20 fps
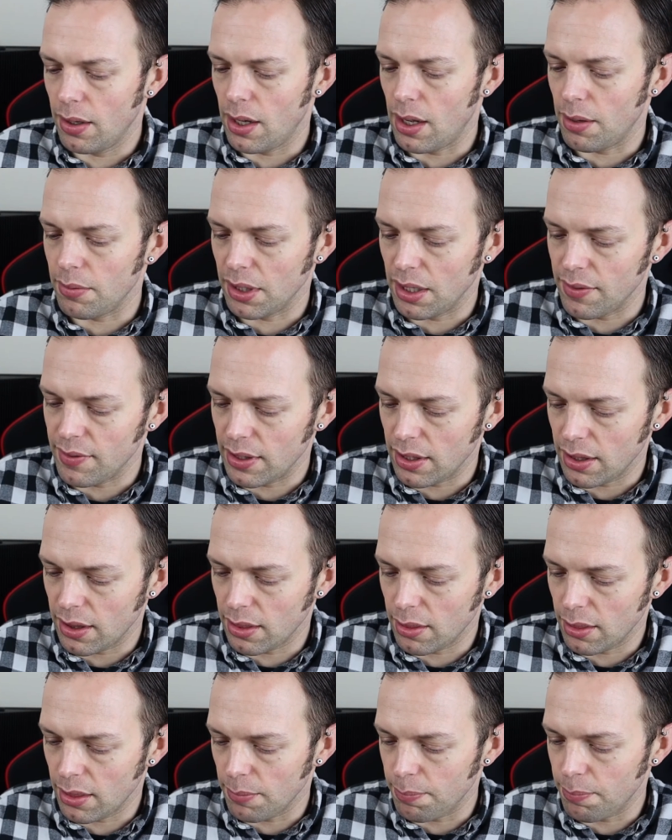I'm going to give it
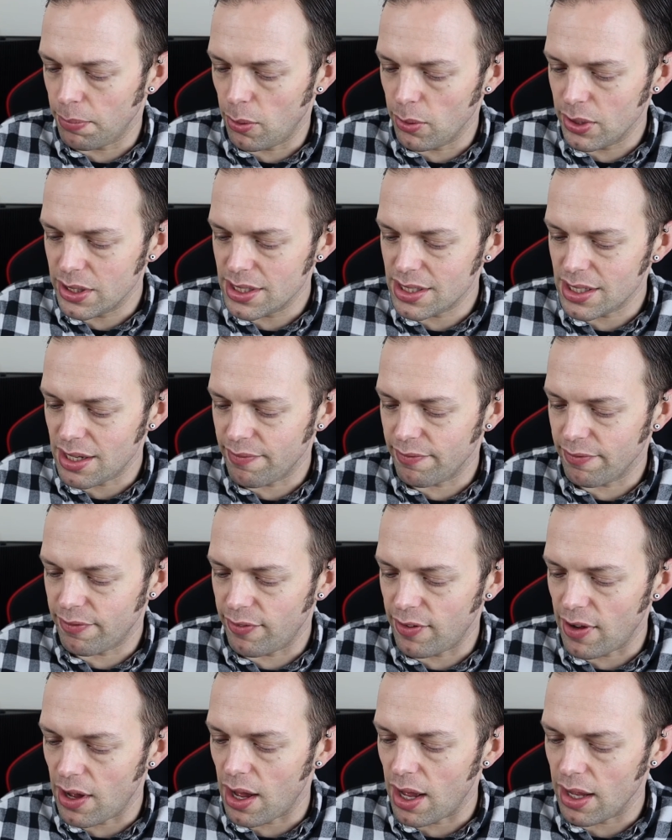the
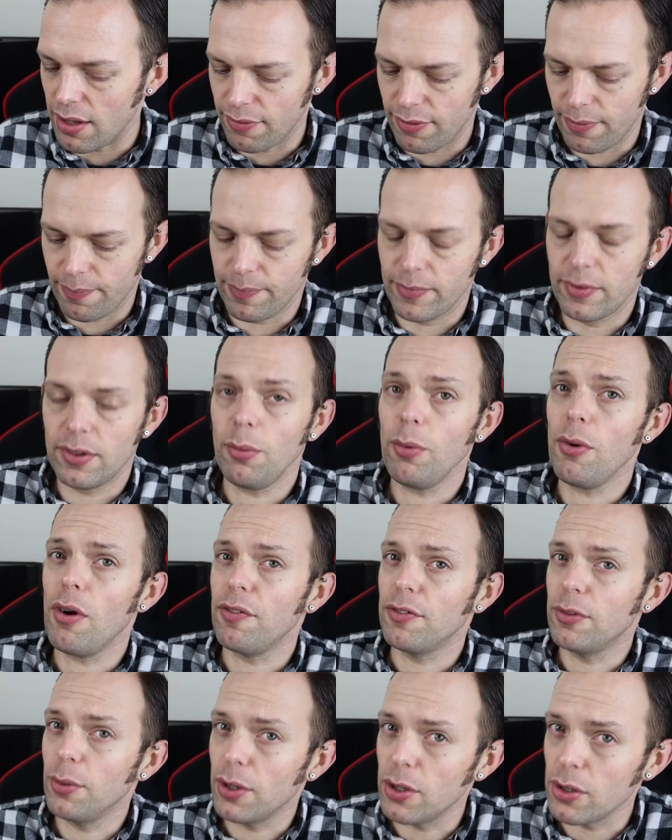0.75. So we're
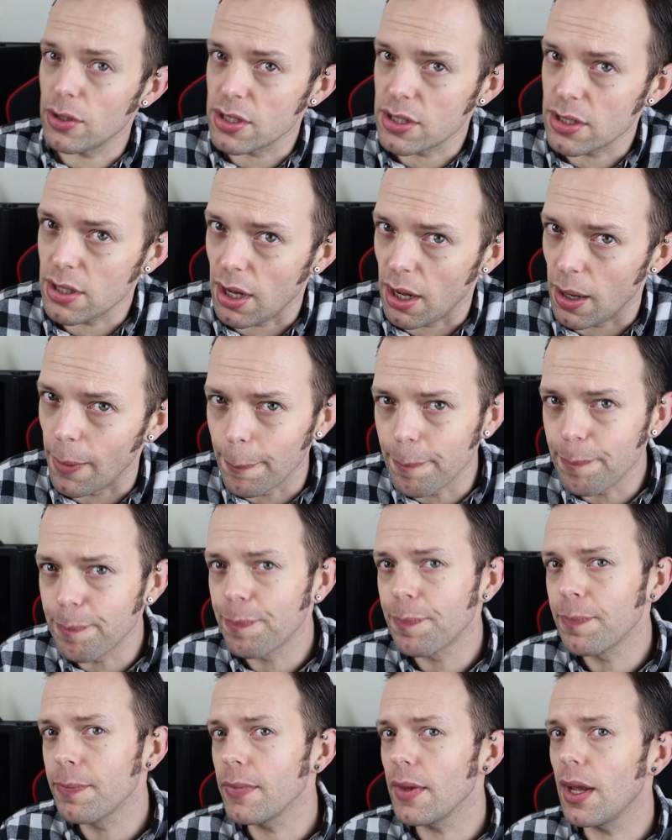off to a good start.
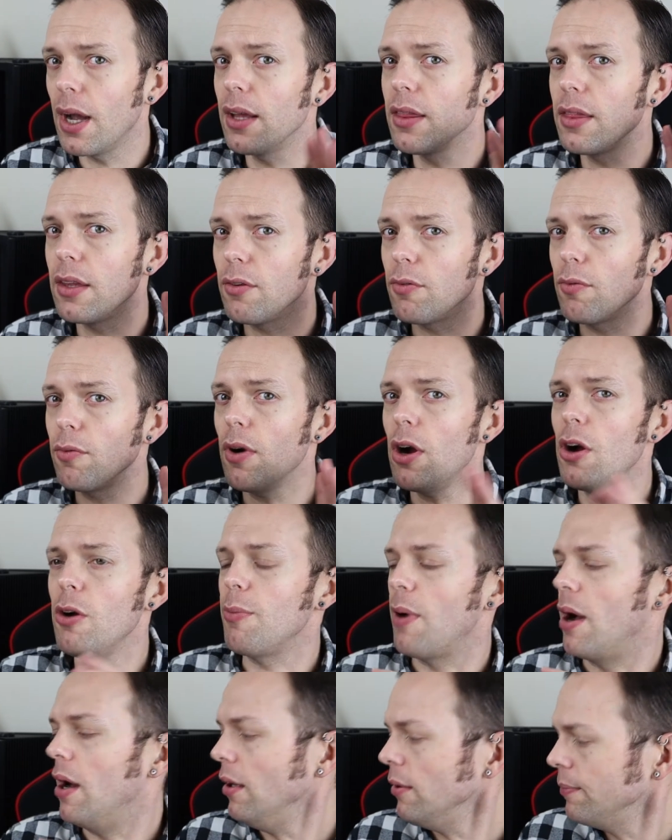The
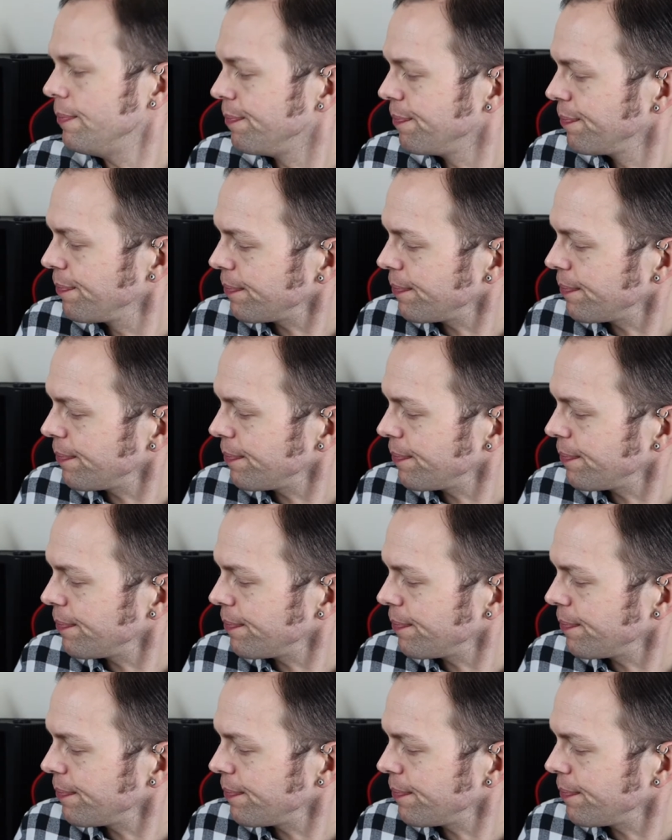aroma